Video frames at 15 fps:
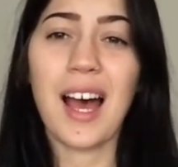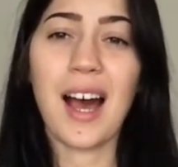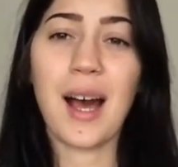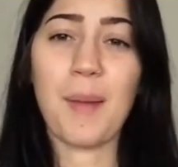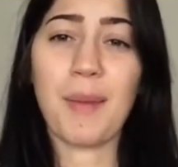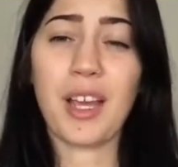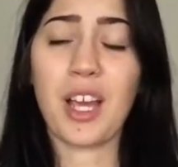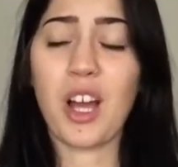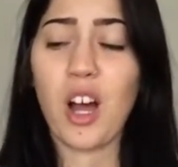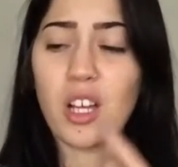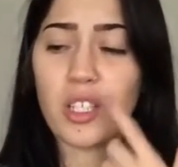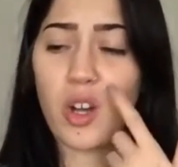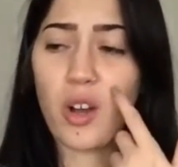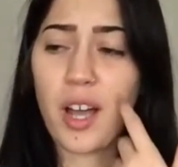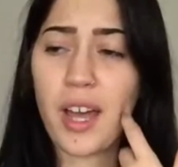It can
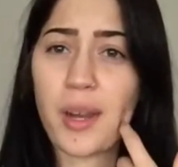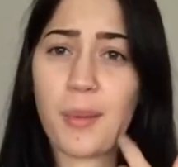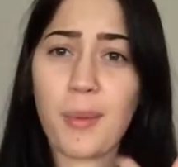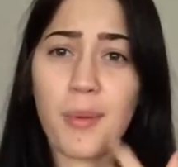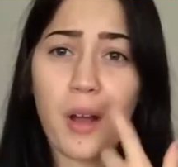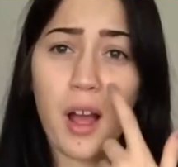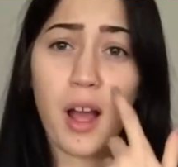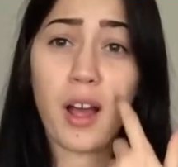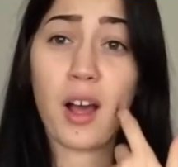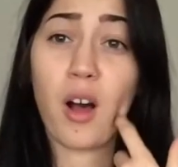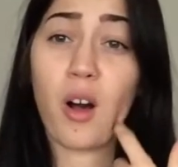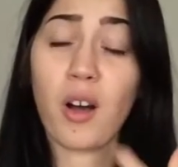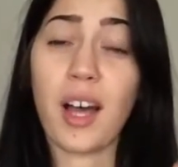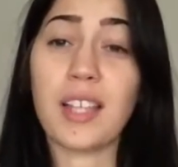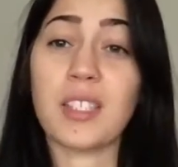cause all
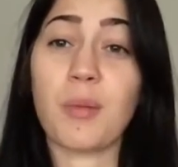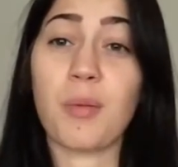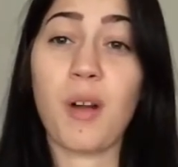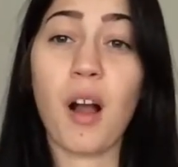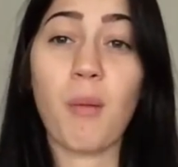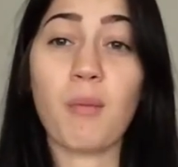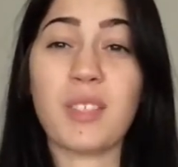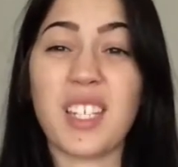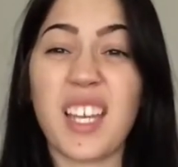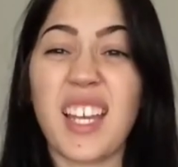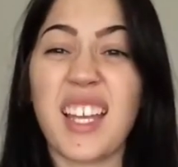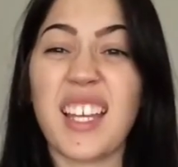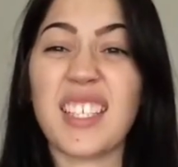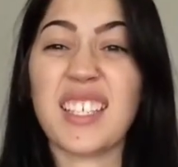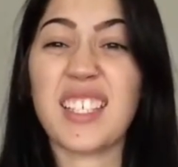kinds of problems. It
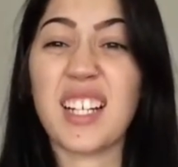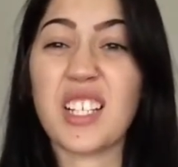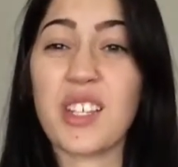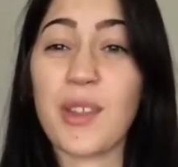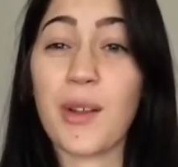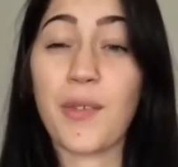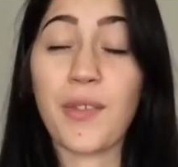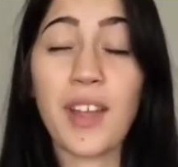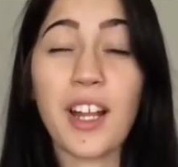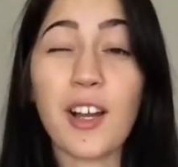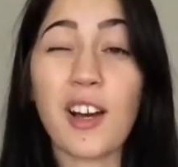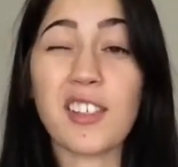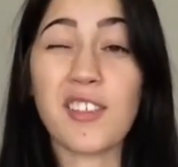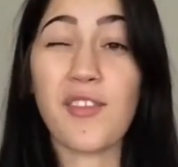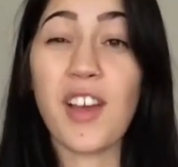can get stuck to their feet and
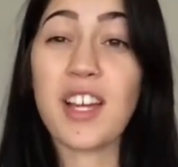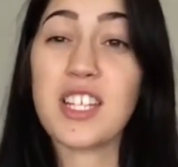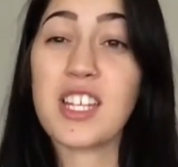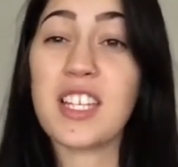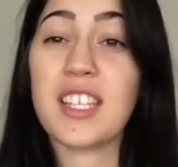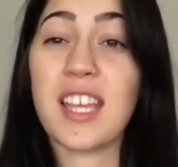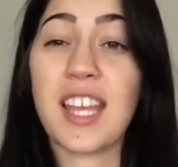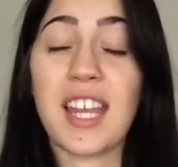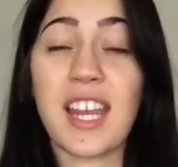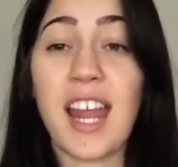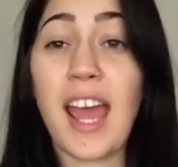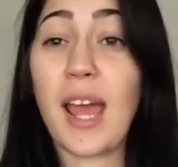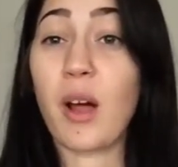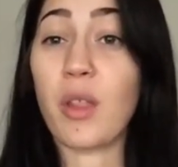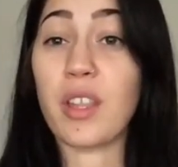cause infections. They can
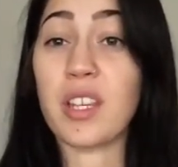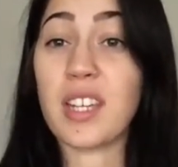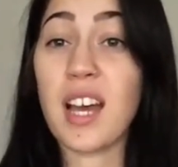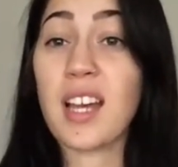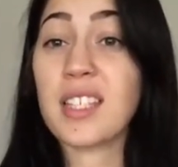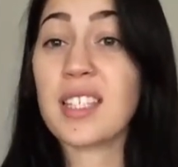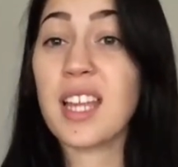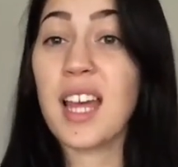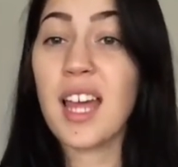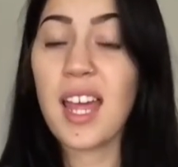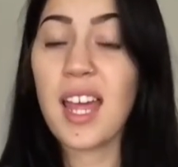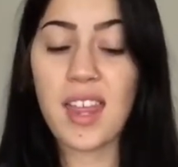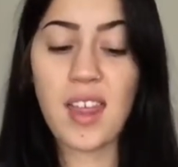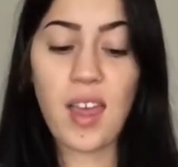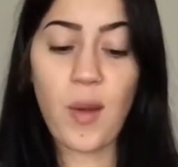inhale the dust,
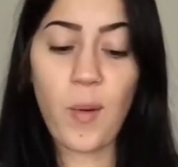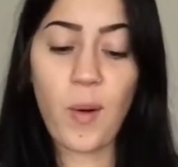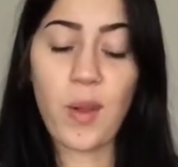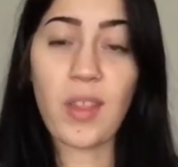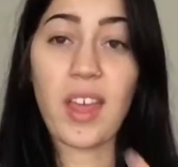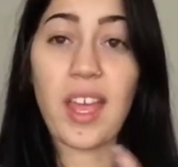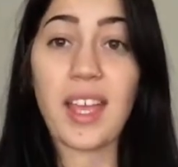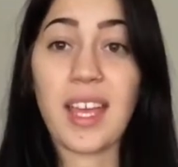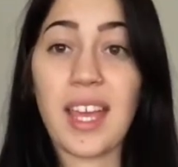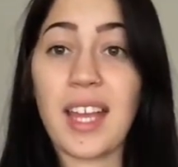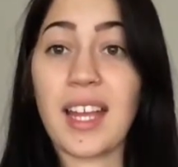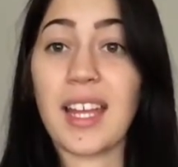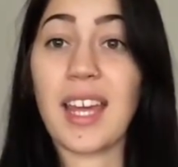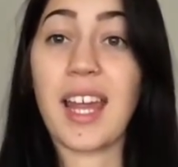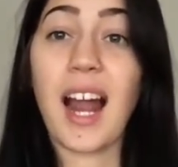or they
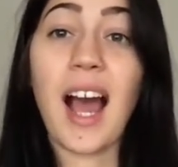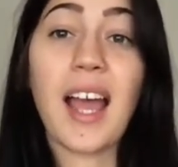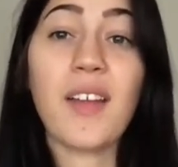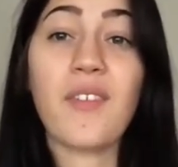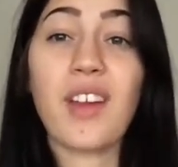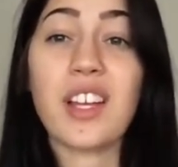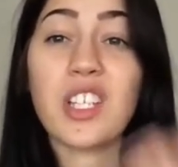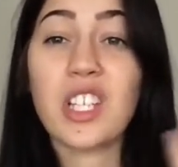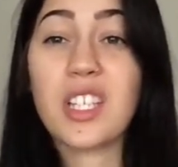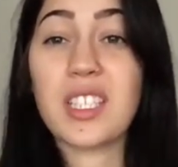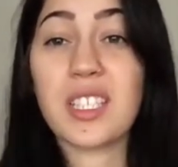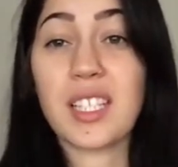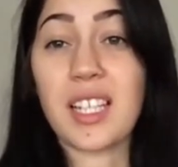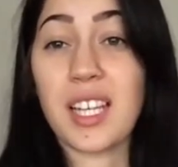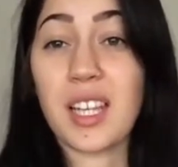can get eye
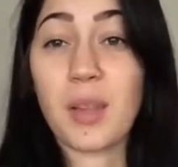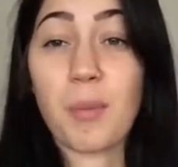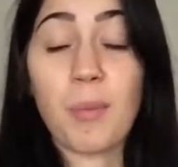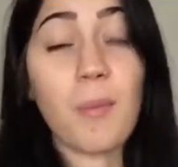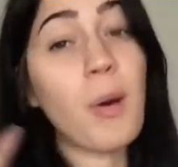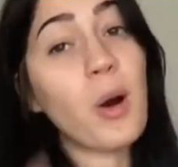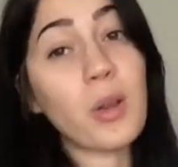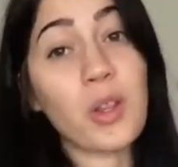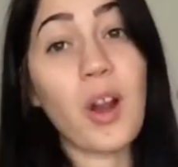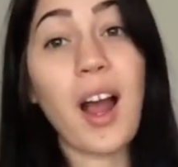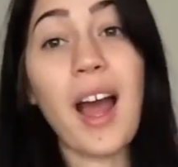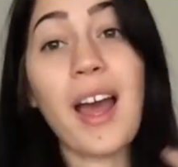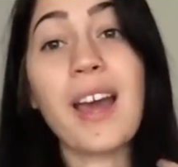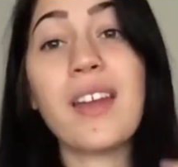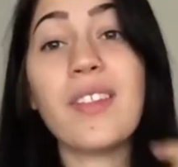infections and poke their
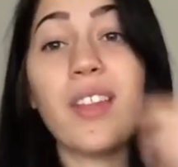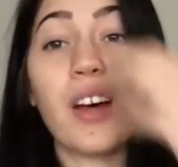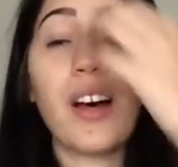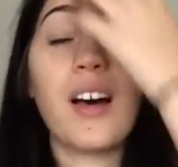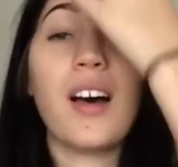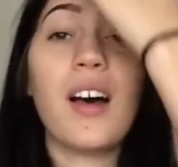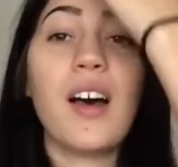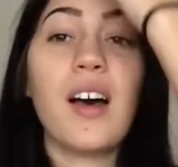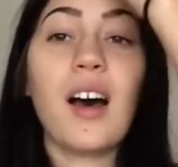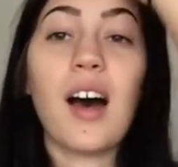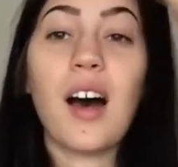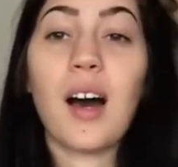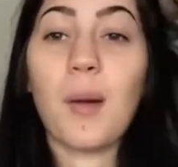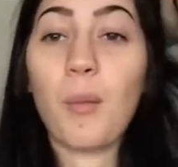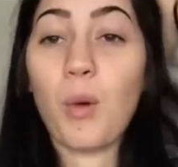eye in
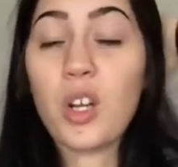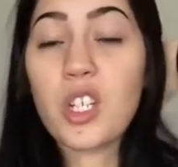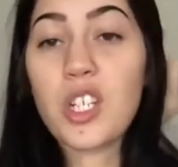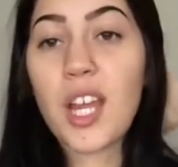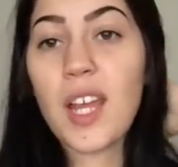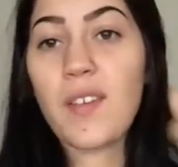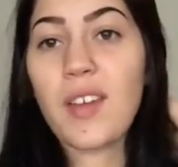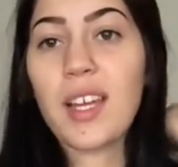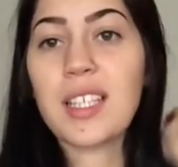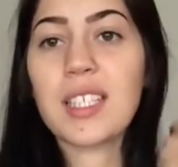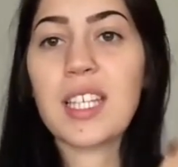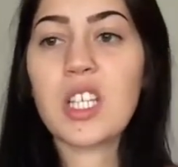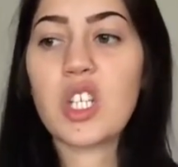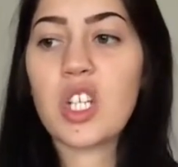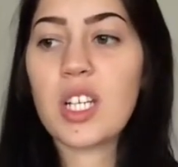the wood shavings.
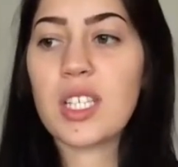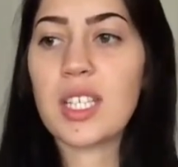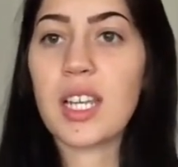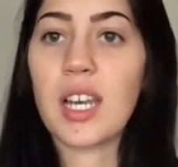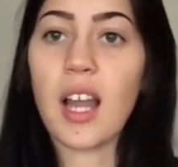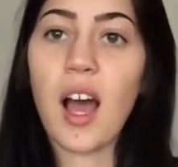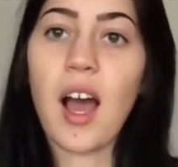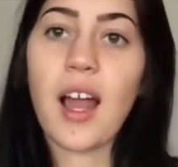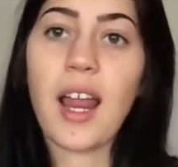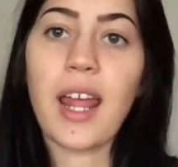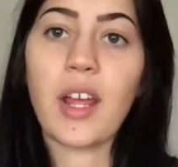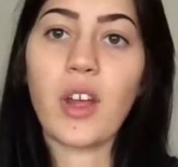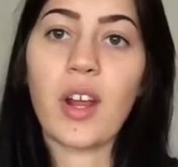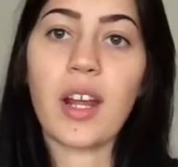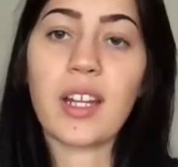It's just not
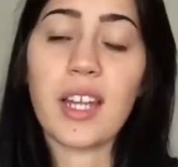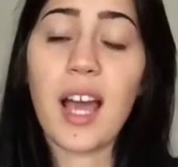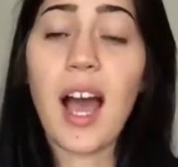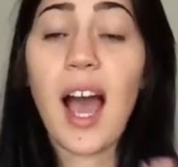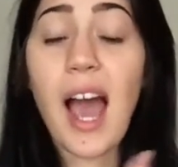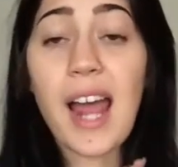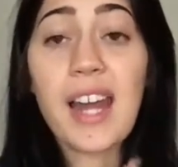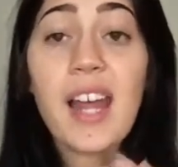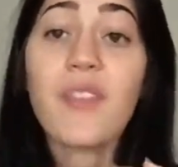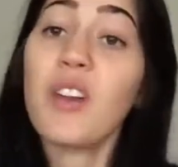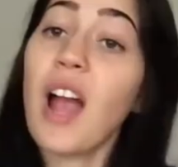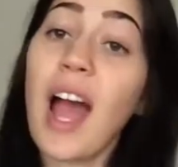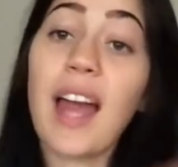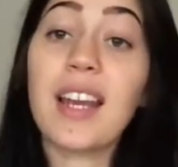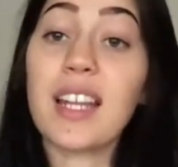a good idea. I never
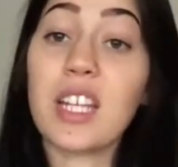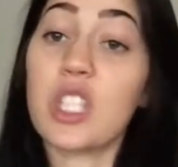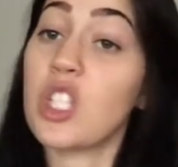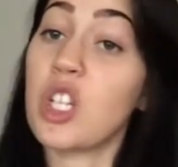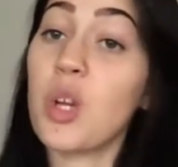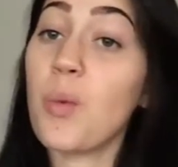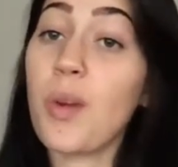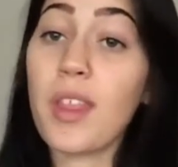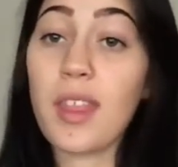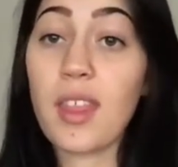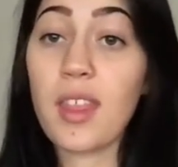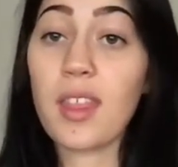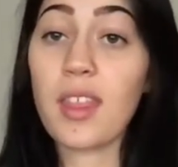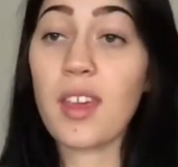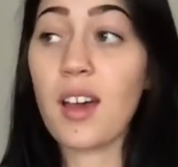had an issue with
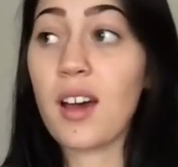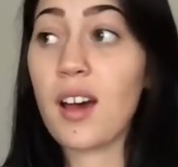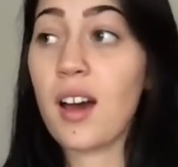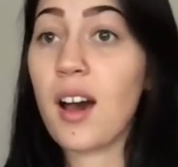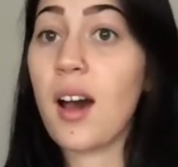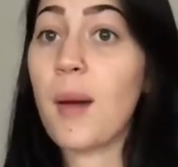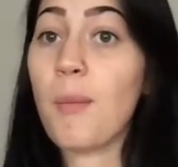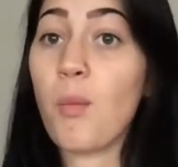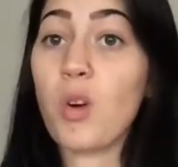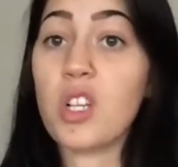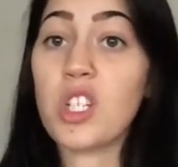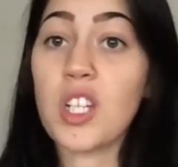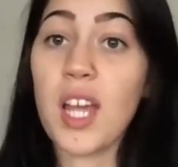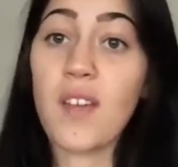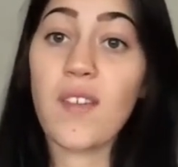the wood
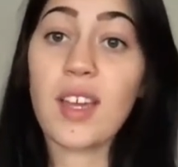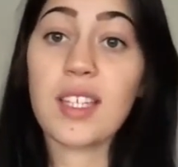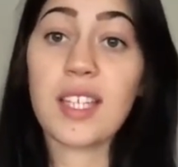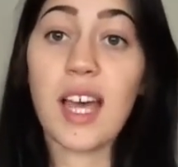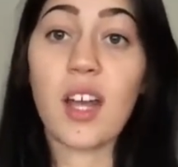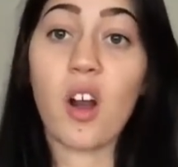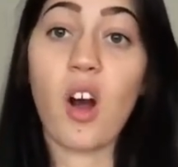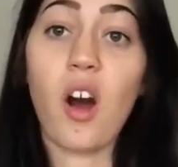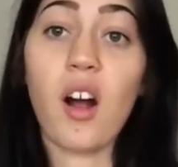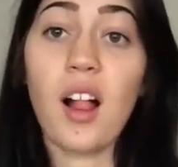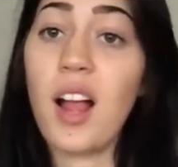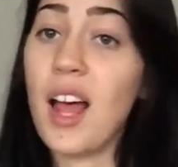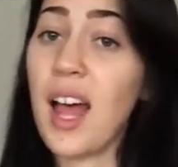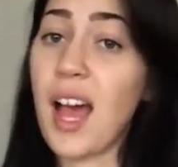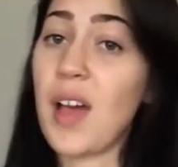shavings at all.
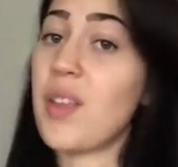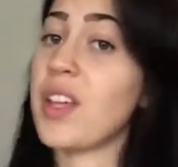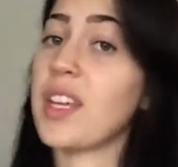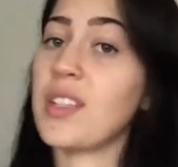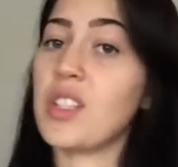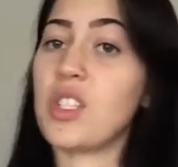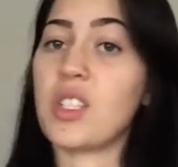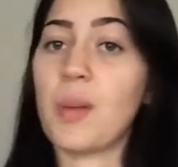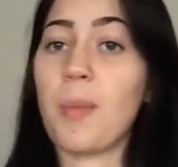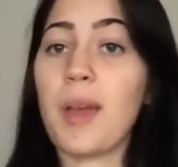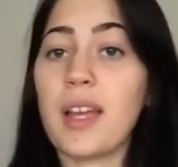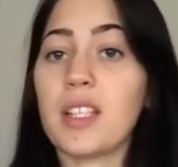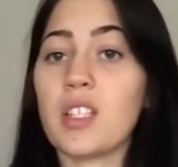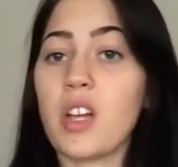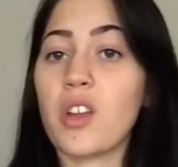I think it just
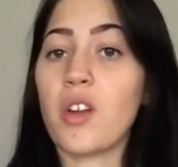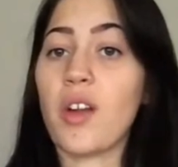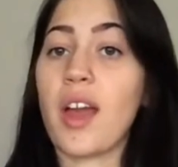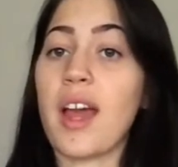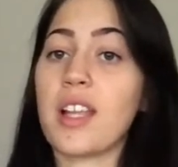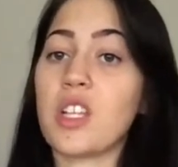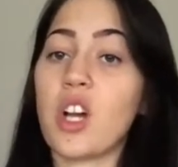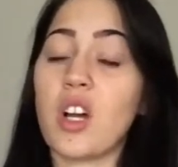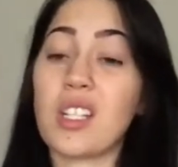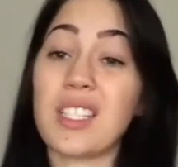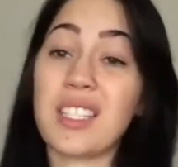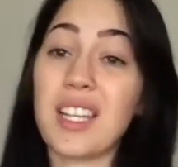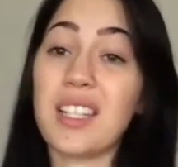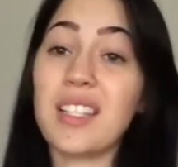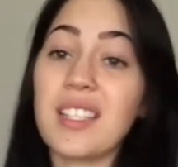depends on your hedgehog's
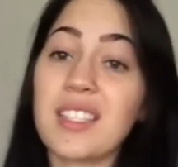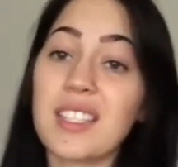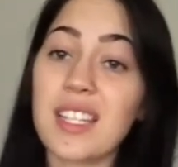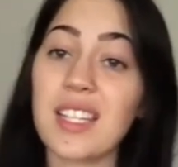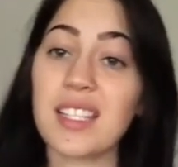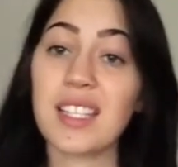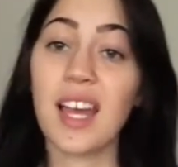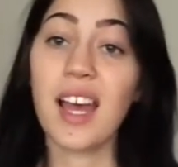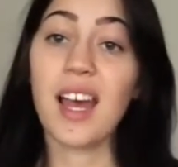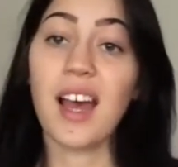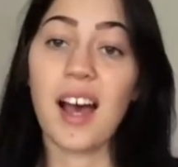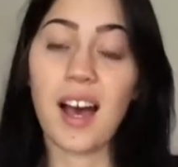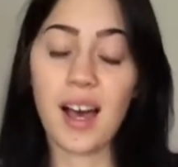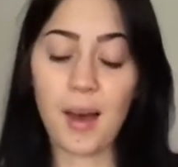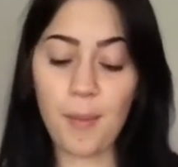tendencies,
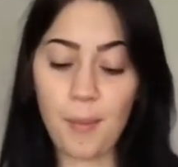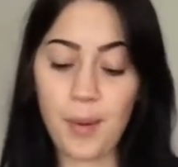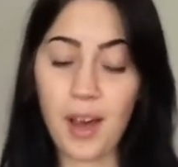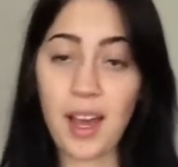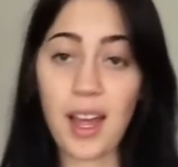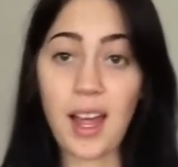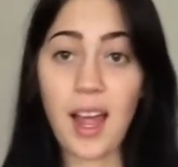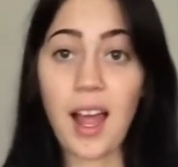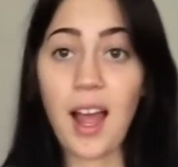but